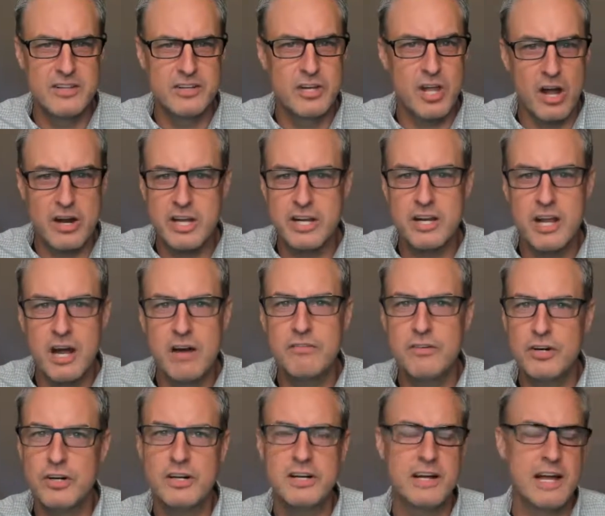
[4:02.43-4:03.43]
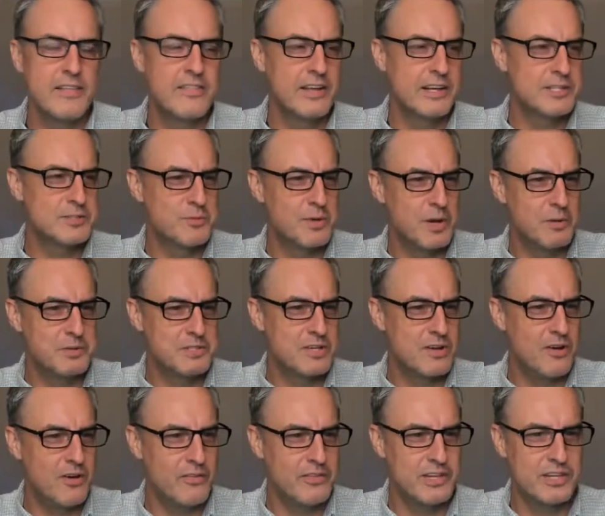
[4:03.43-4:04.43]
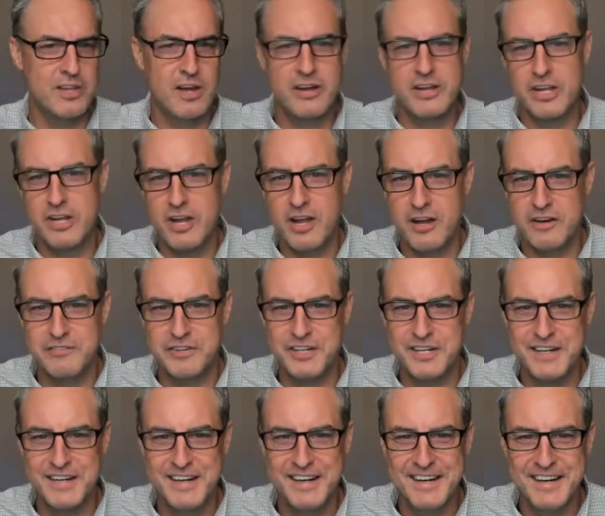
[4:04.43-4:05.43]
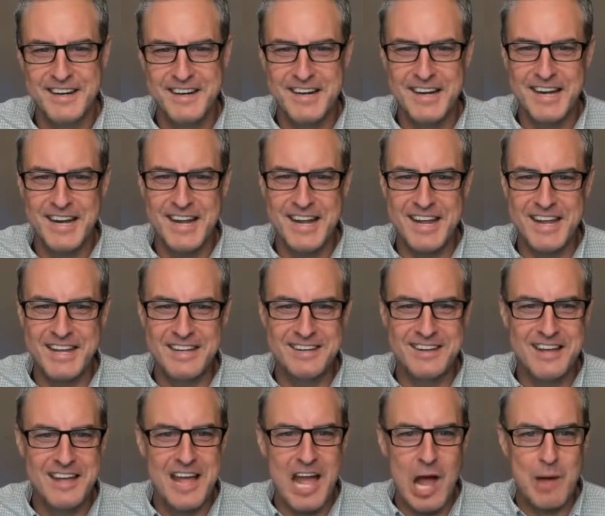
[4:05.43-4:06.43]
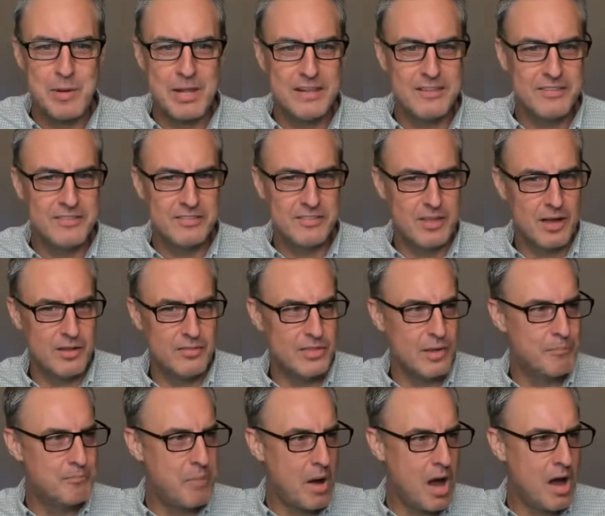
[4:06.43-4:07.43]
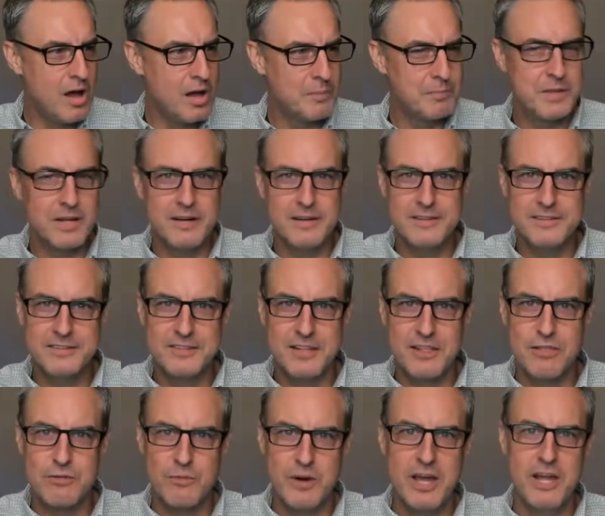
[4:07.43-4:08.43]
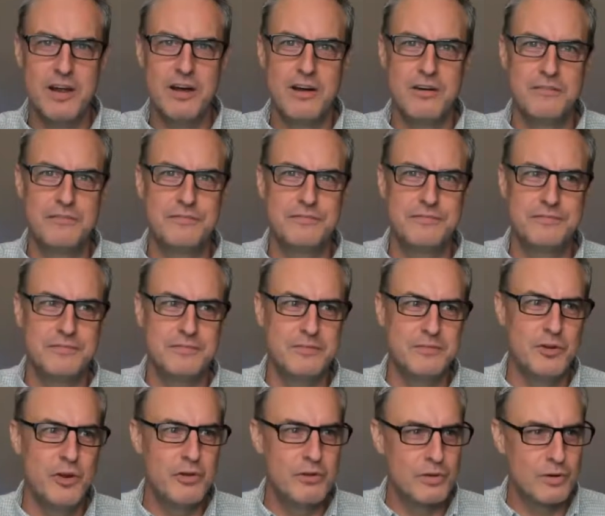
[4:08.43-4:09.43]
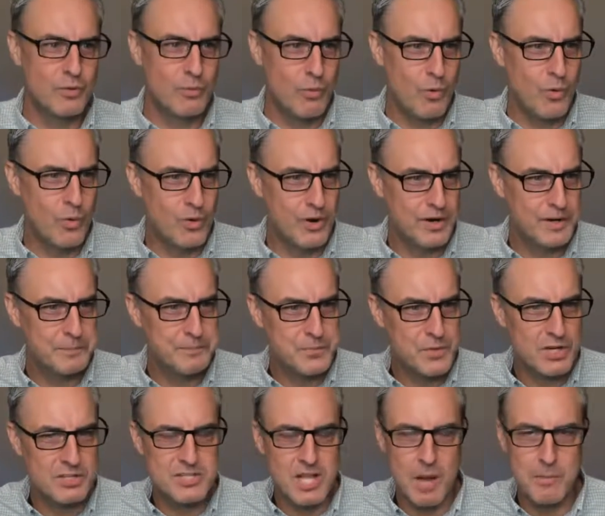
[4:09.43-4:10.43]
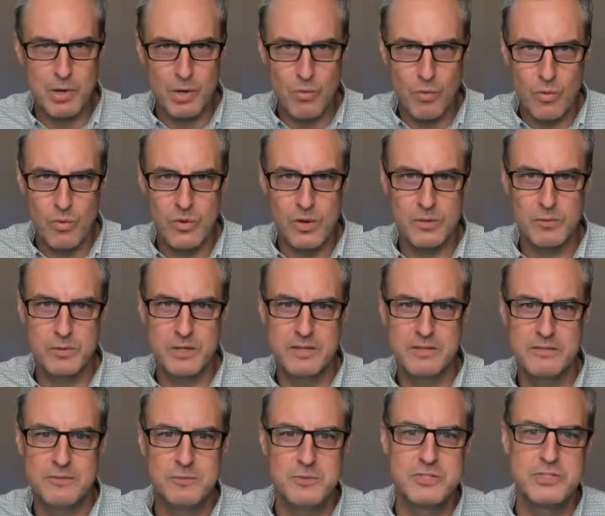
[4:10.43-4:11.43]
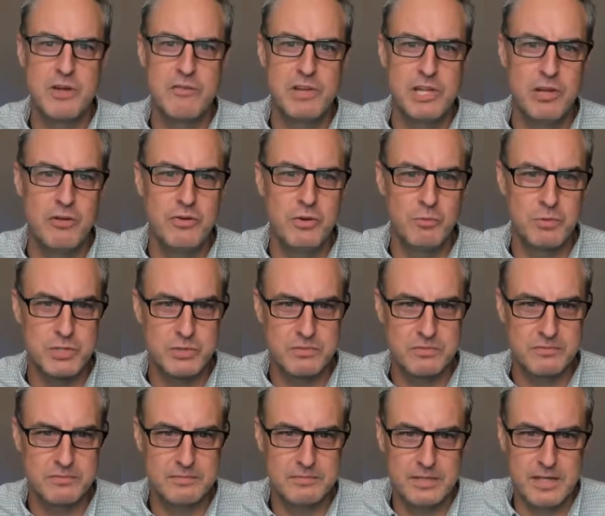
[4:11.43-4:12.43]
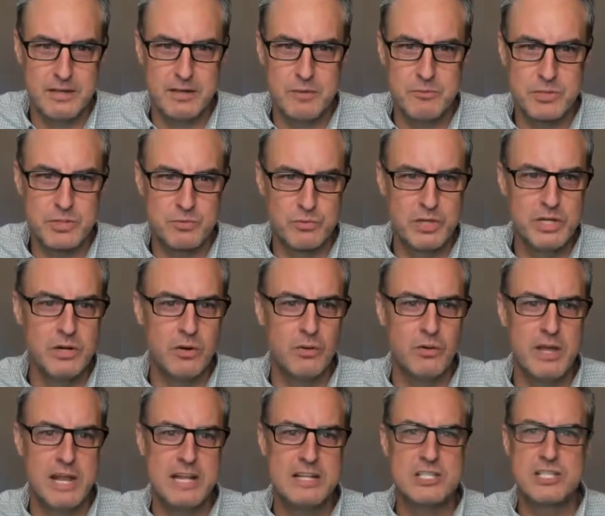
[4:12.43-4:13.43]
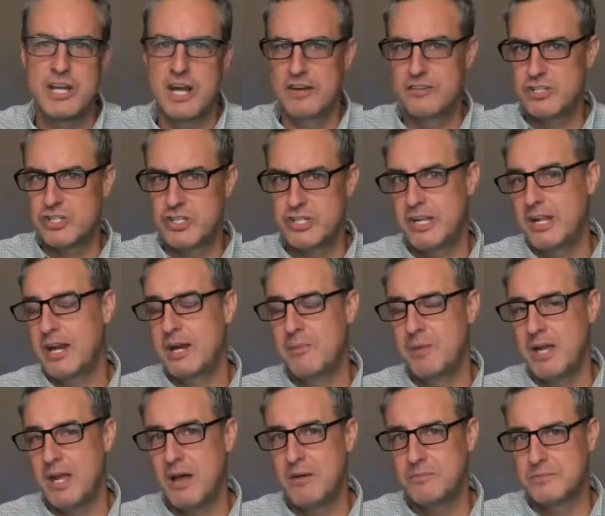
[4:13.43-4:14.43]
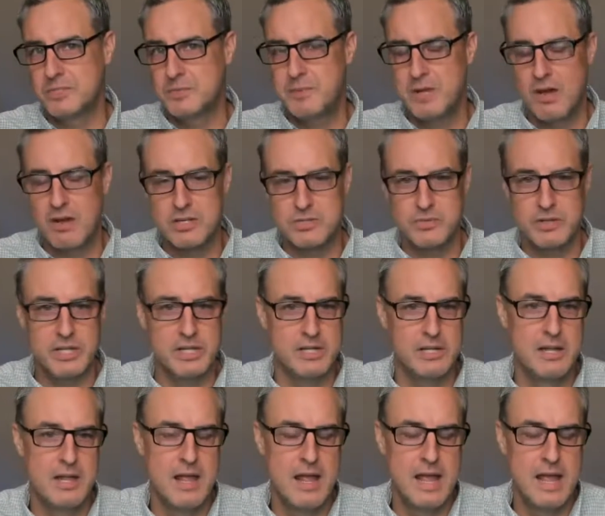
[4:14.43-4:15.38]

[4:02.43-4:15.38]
The duck and cover, I think, is what it was called. The duck and cover. And I mean the the bomb, the the threat of nuclear war, atomic war with with Soviet Union was it was real, and it scared the shit out of me. I'll just be honest with you.